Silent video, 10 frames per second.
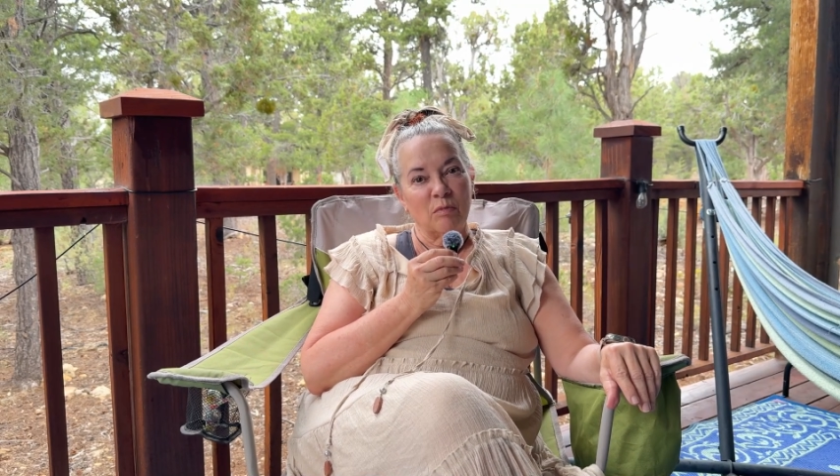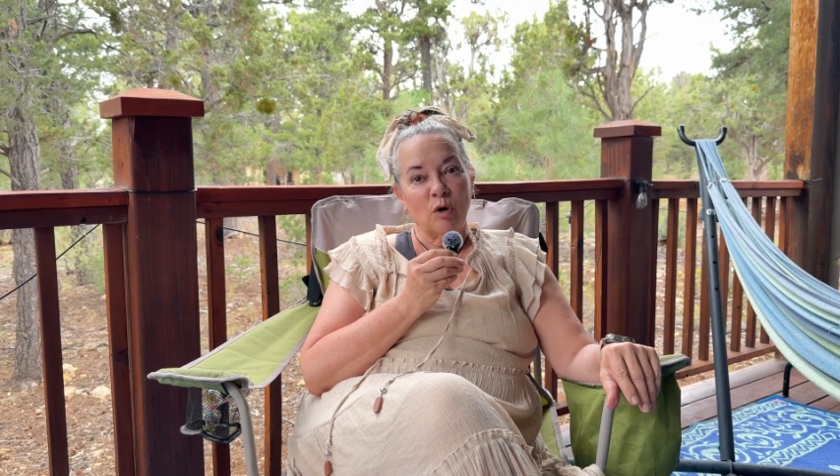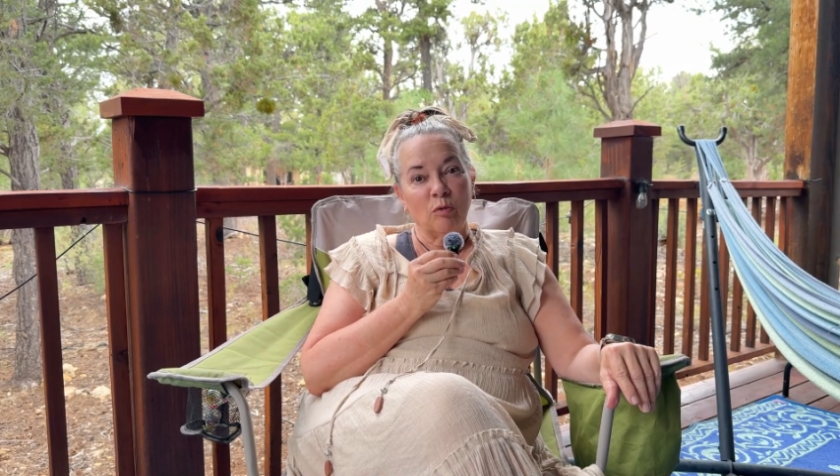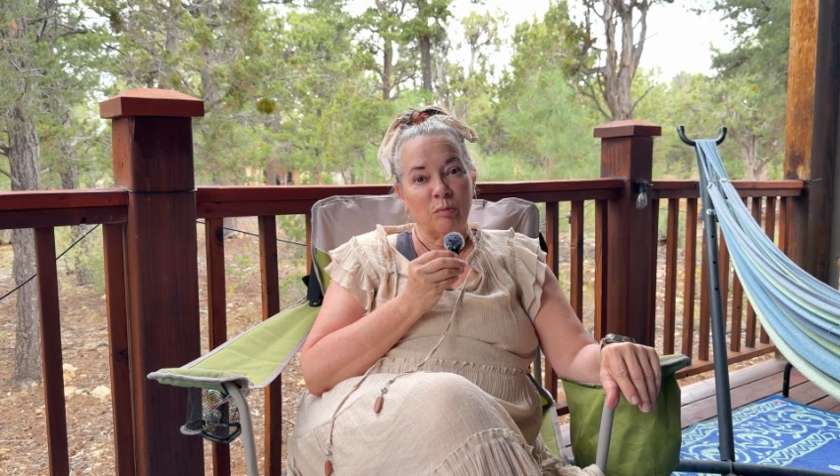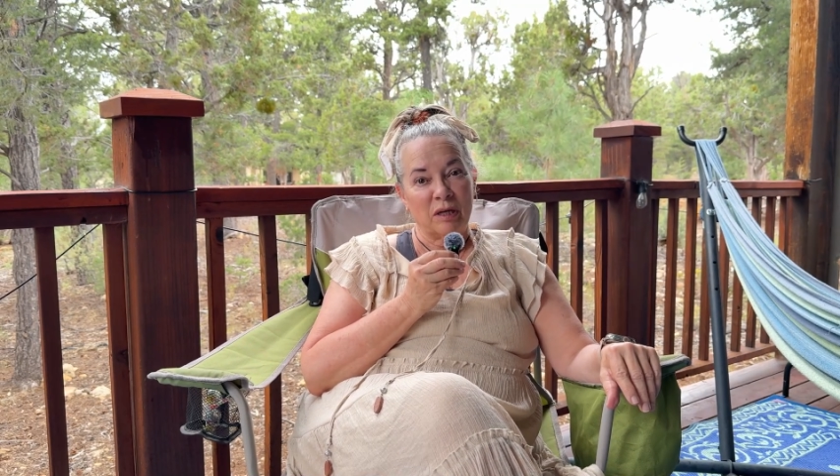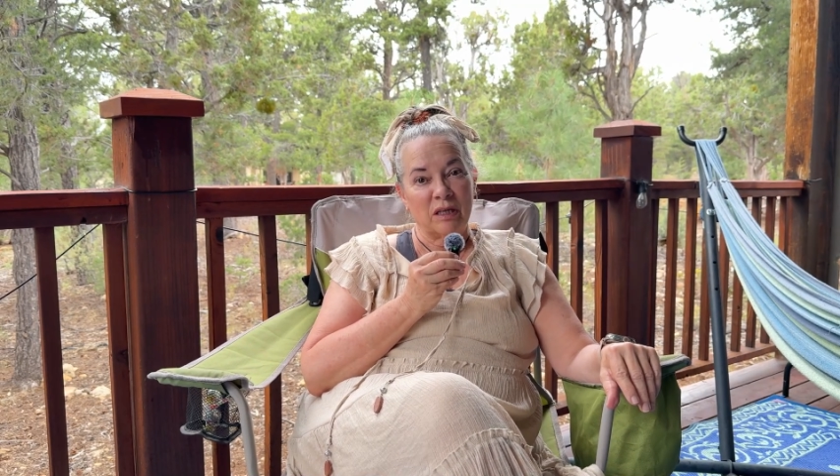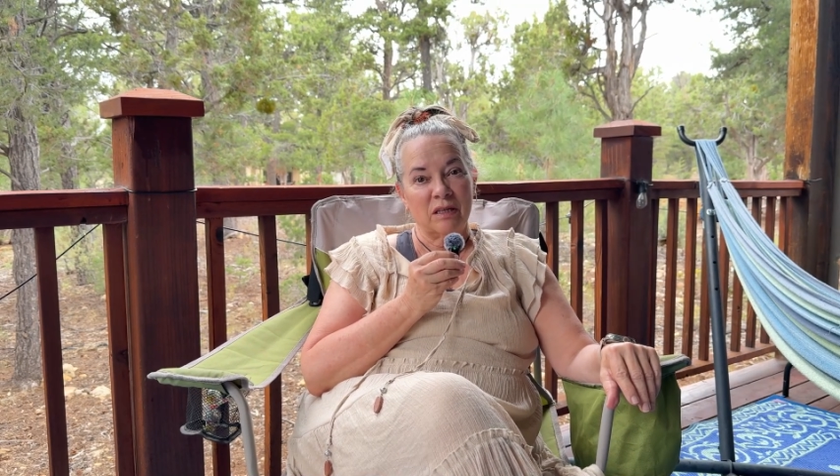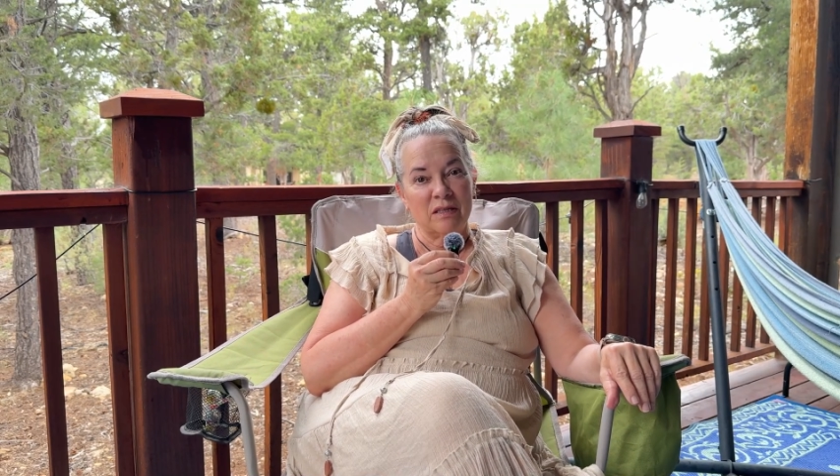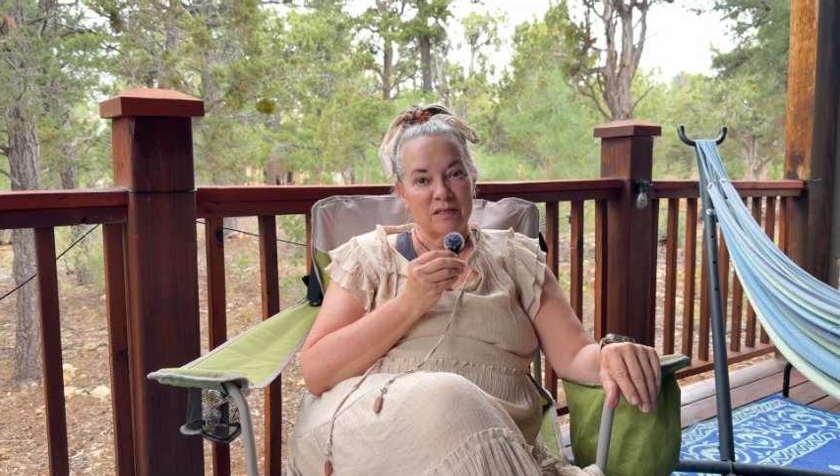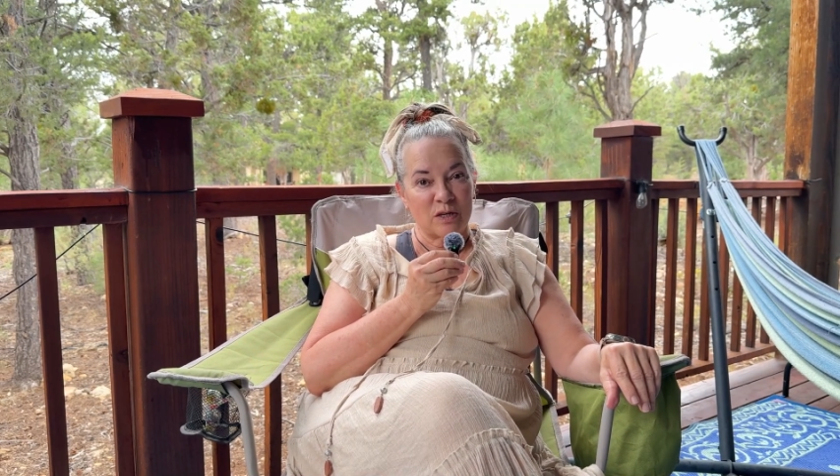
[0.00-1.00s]
hoping
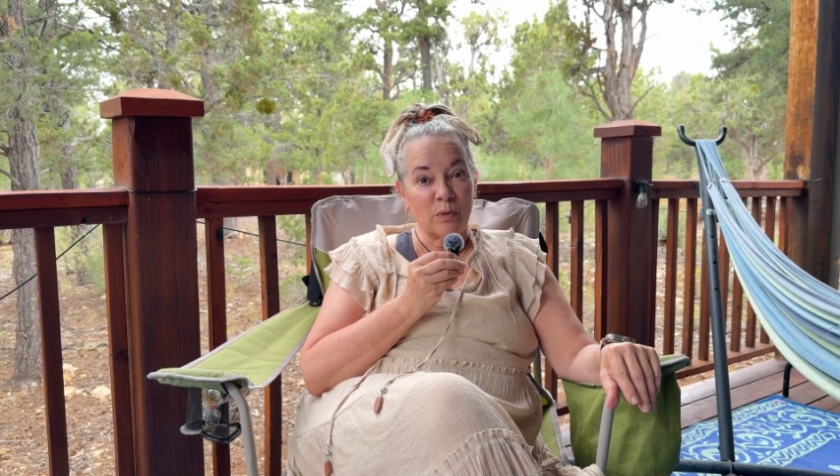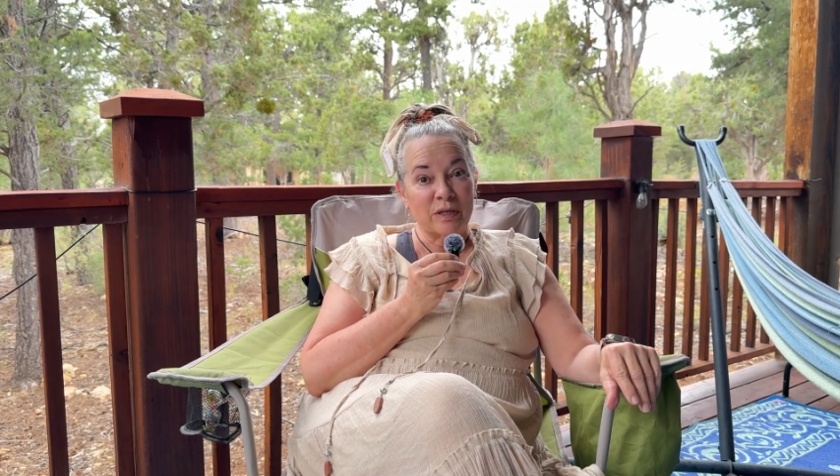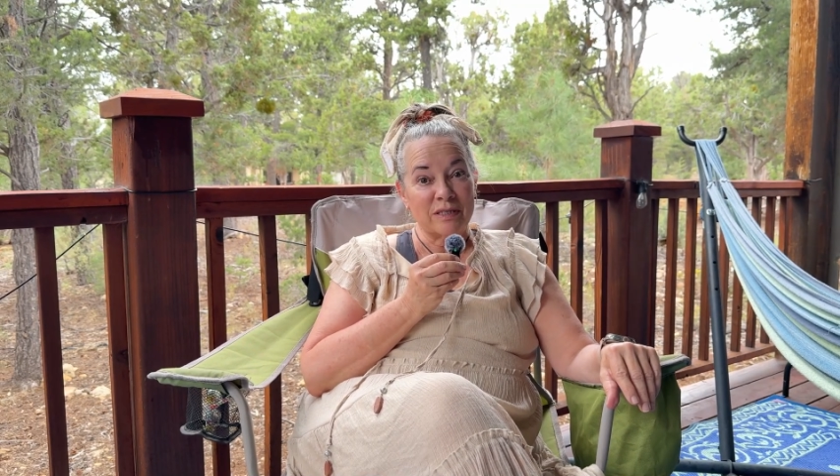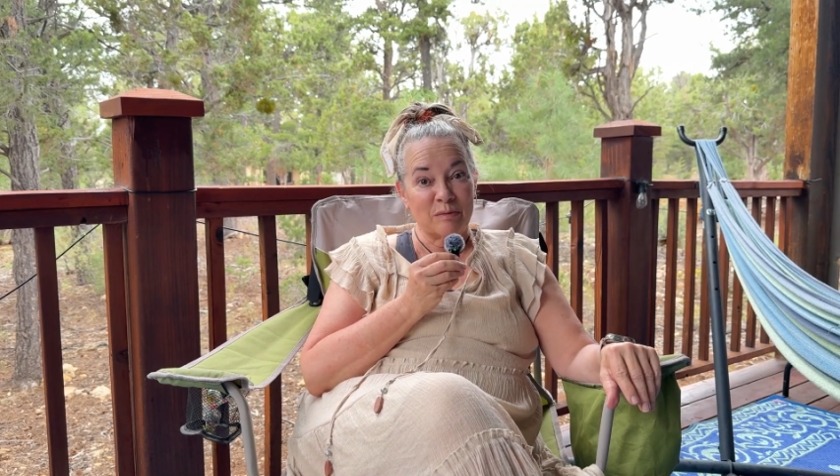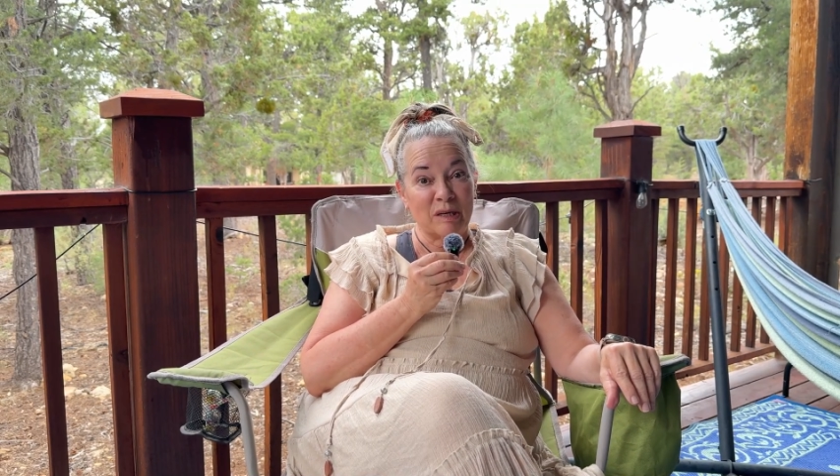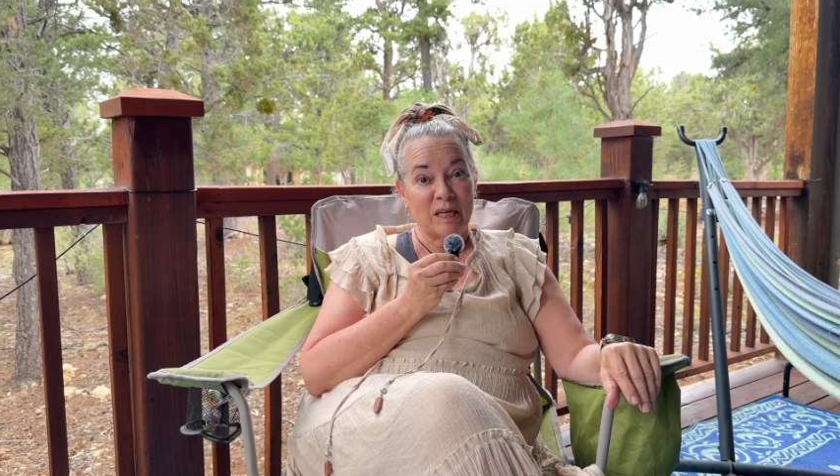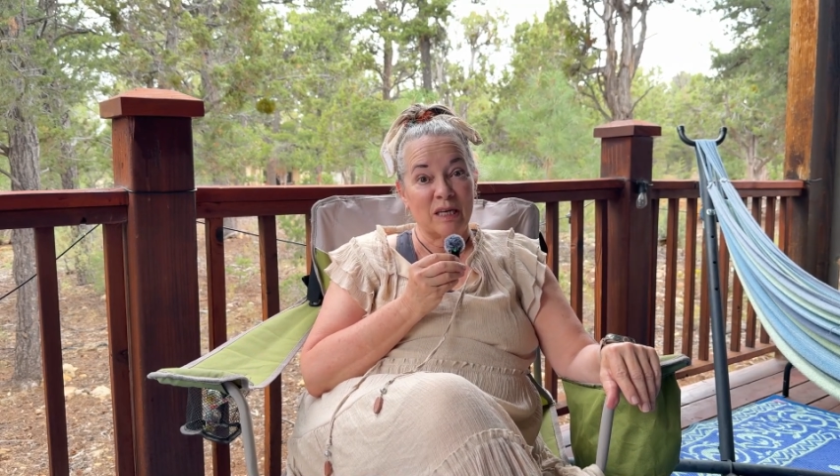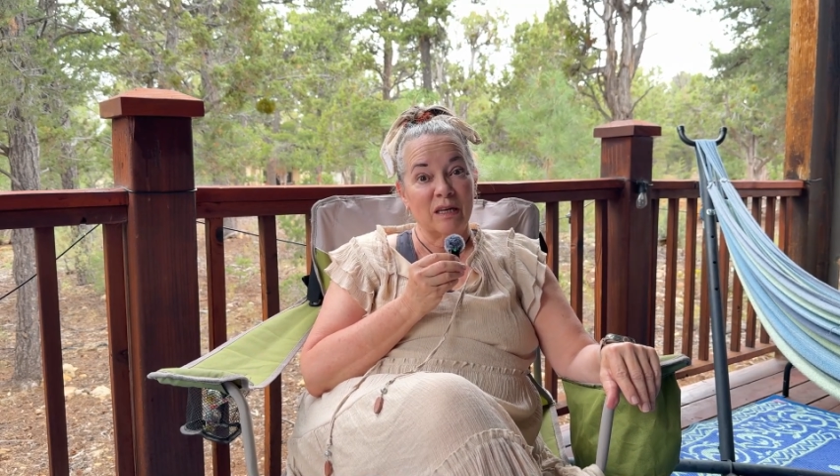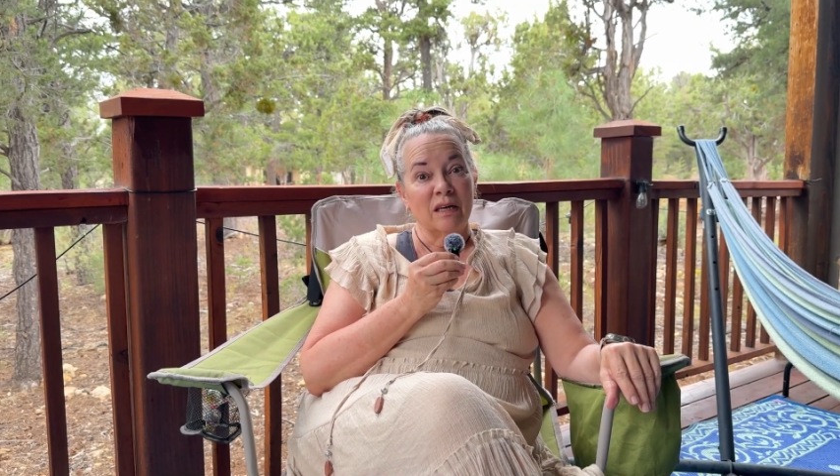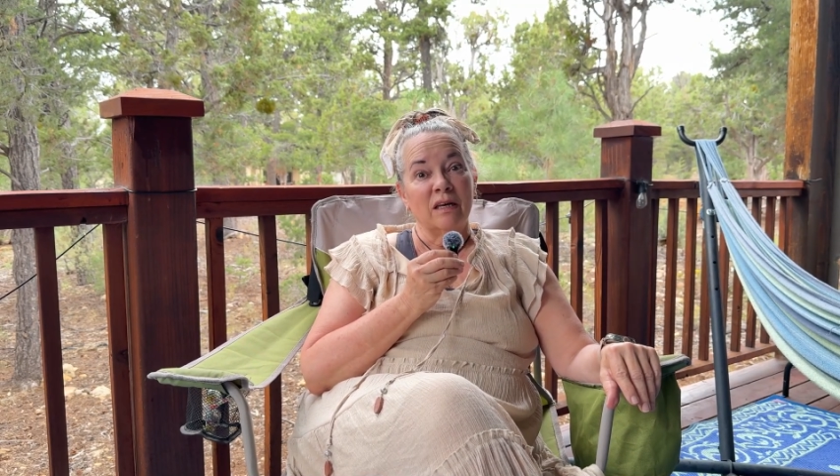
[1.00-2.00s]
is going to be